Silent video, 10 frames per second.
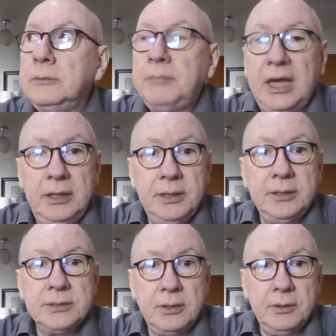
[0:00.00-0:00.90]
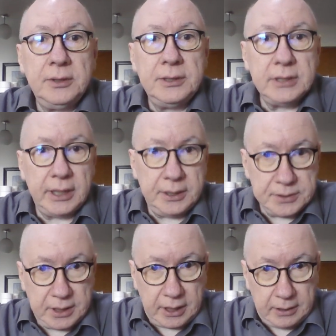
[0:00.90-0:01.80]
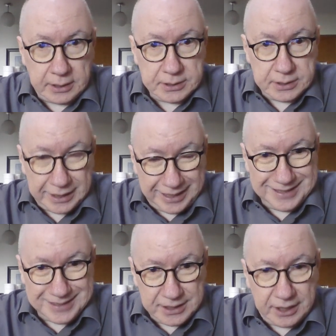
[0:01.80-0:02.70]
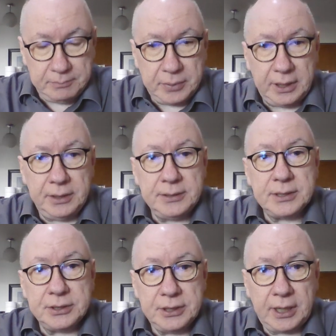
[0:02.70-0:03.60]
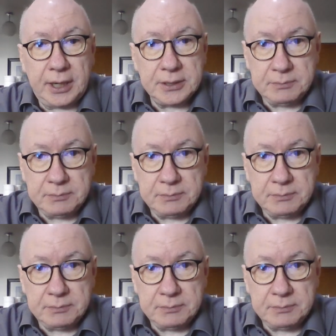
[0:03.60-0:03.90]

paintings, all these landscape paintings that she has,